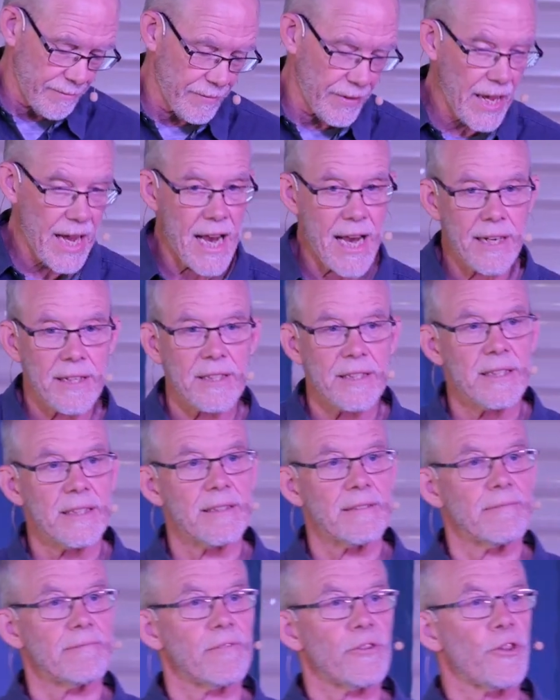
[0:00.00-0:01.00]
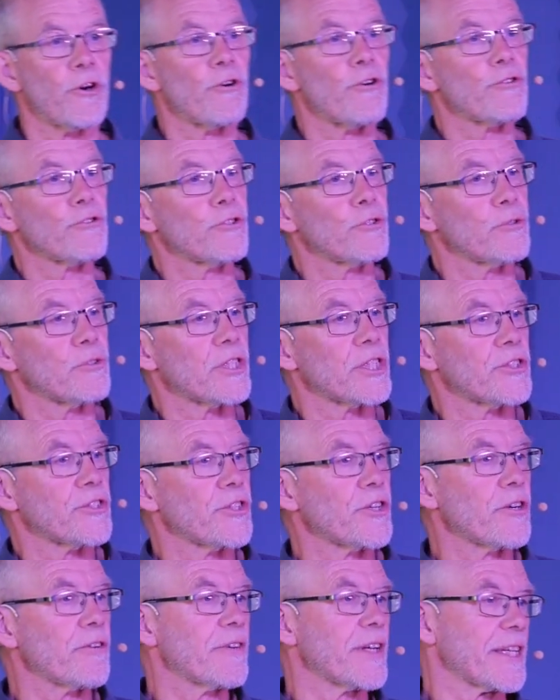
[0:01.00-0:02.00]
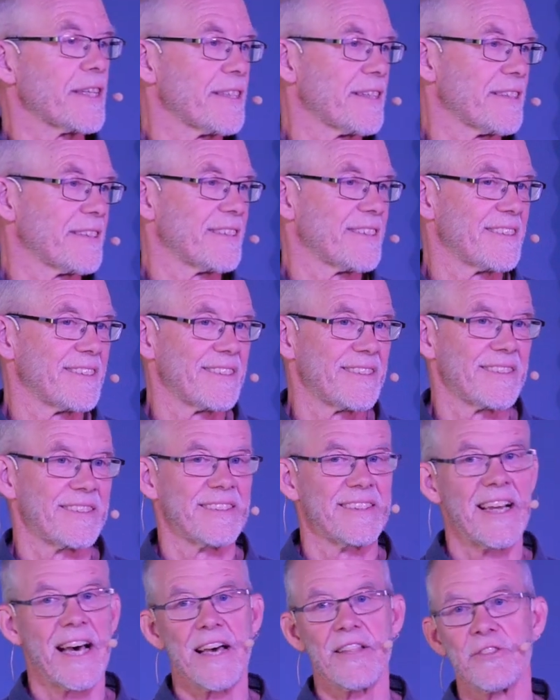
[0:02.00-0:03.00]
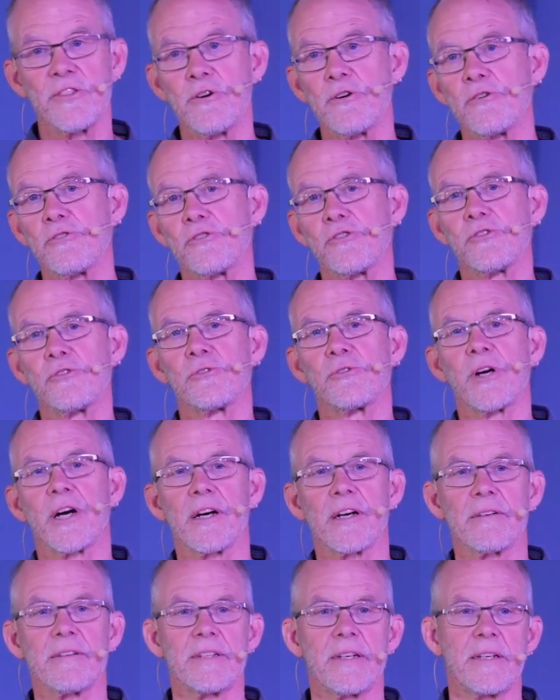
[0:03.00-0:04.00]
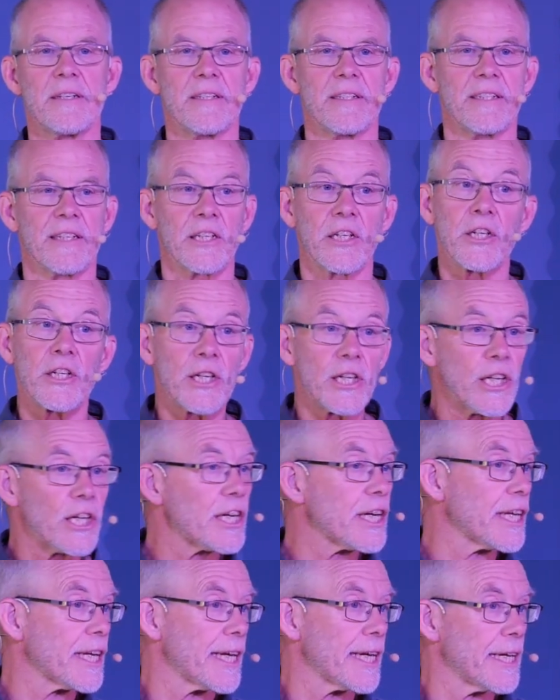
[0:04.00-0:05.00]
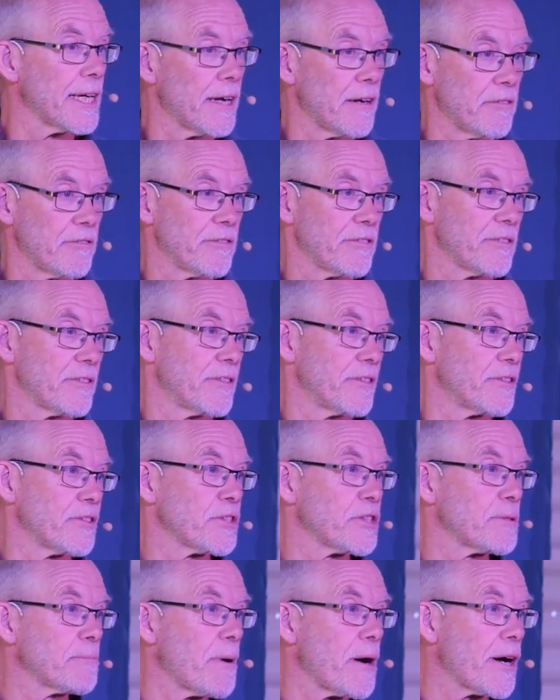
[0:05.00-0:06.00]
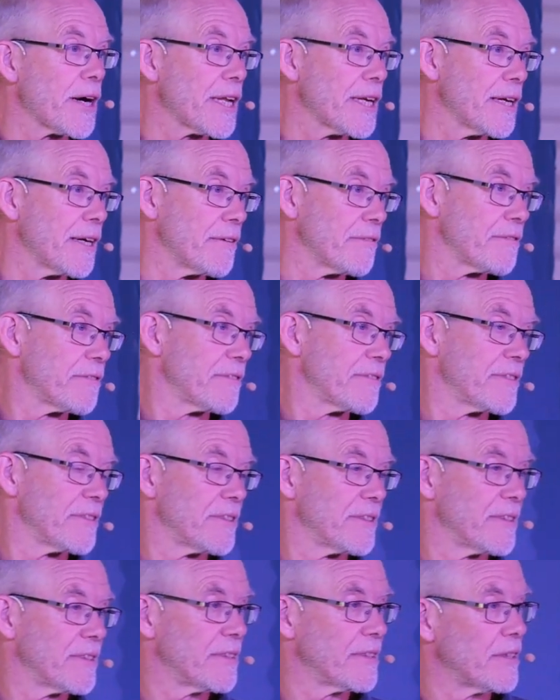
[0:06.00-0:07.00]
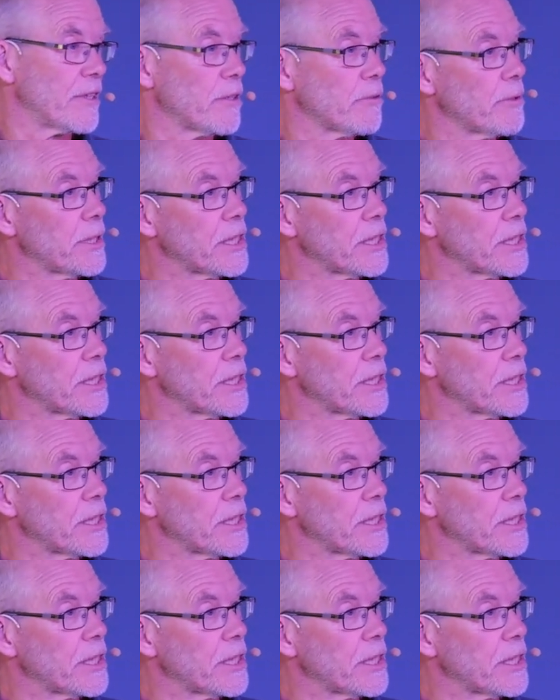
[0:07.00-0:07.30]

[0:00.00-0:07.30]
not those who deserve it, not those who are good-looking enough or smart enough or